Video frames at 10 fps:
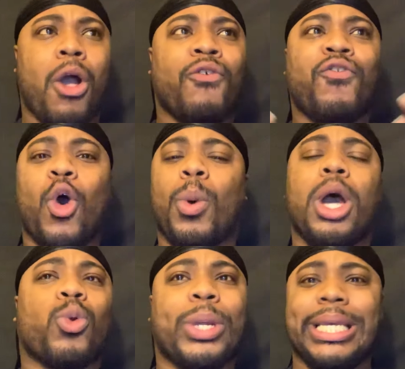For
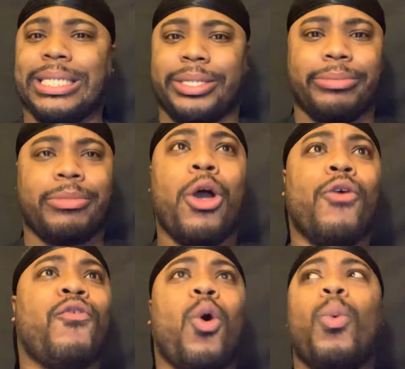what reason?
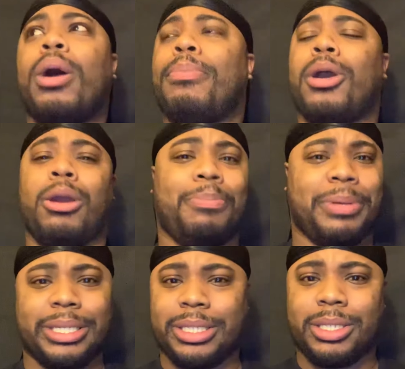For what
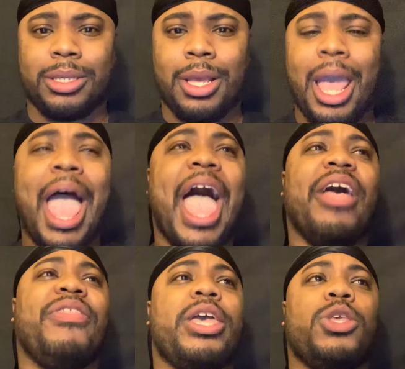purpose?
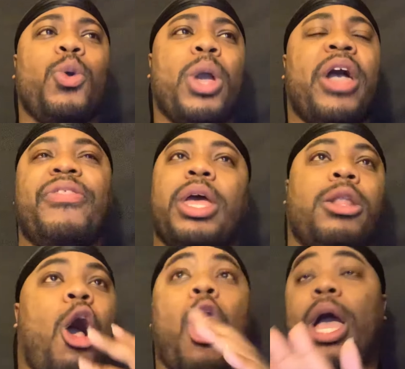And
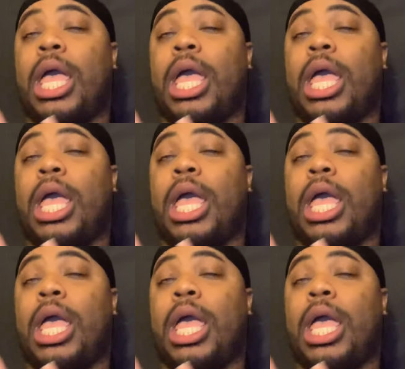then all